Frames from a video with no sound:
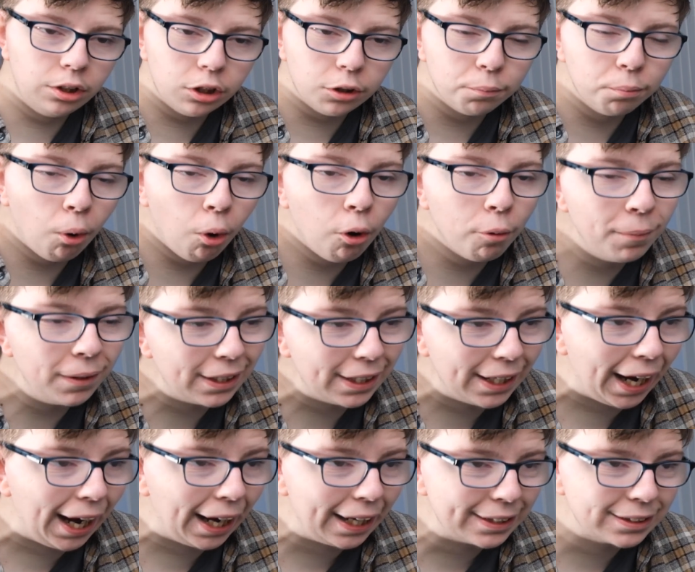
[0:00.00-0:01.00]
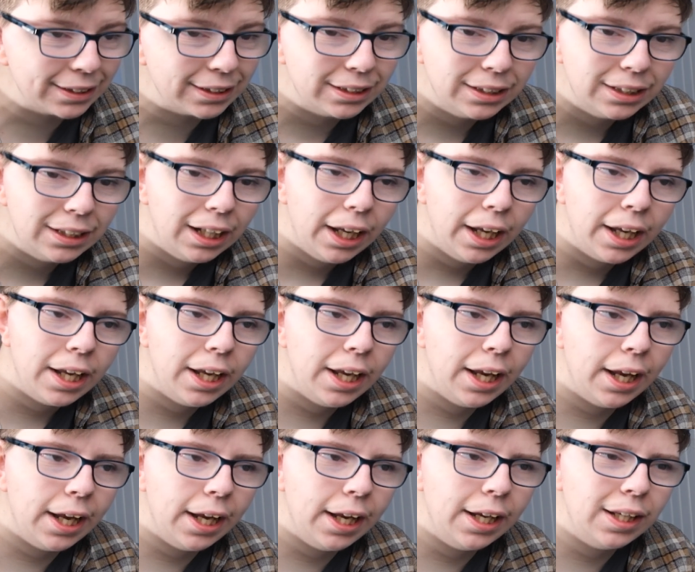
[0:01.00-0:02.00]
Paul McGann
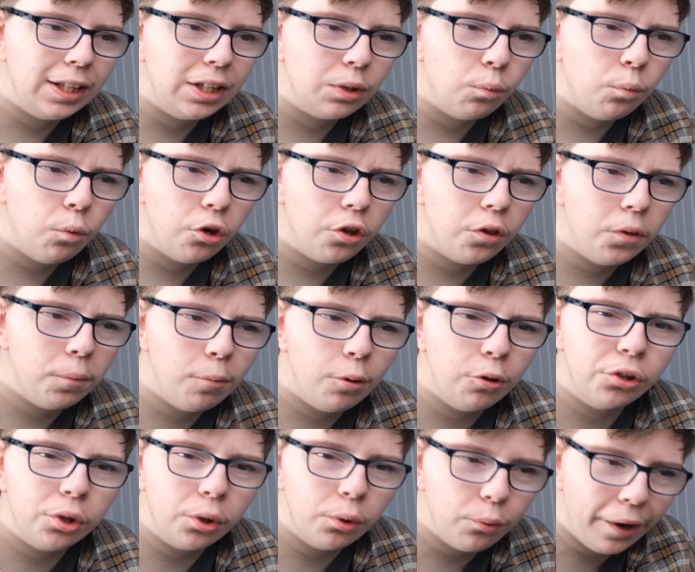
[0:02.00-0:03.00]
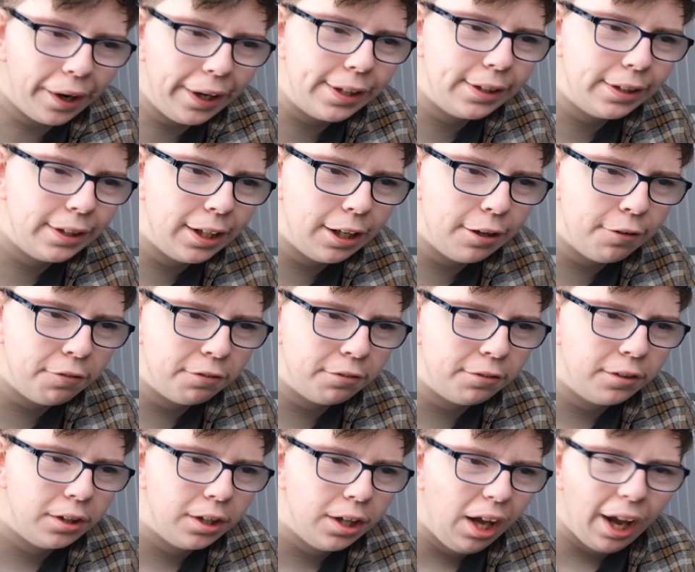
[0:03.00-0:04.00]
is one of the most creative
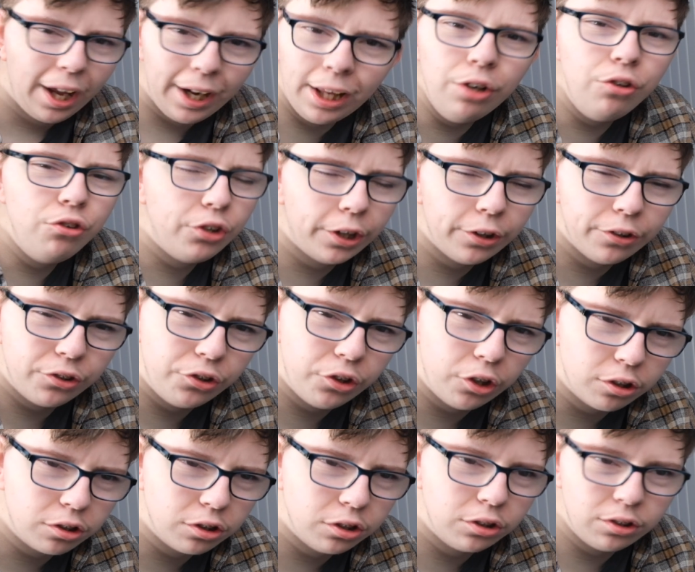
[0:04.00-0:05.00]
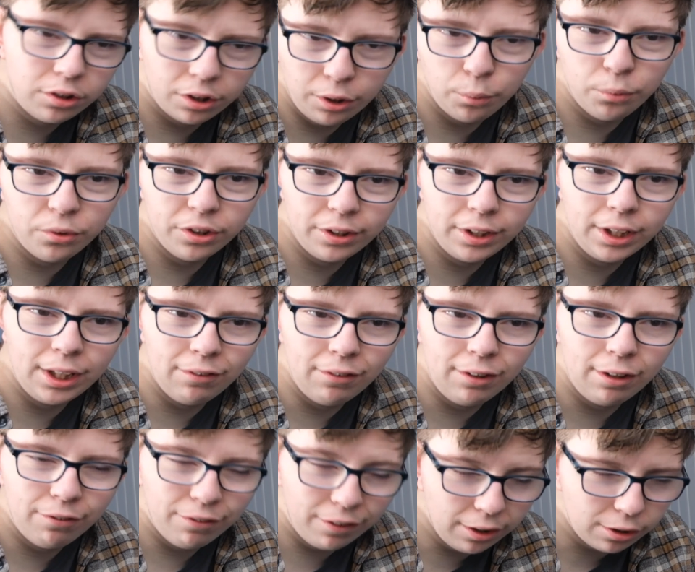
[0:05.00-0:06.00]
and interesting Doctors, because it was a
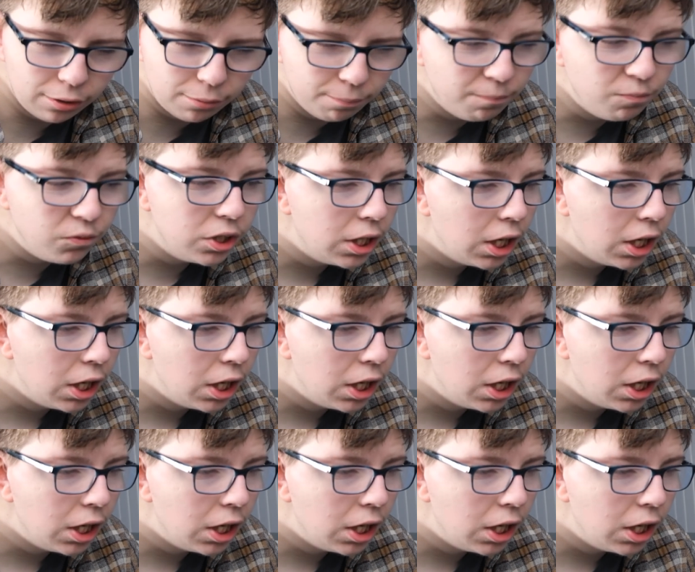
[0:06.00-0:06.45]
TV film.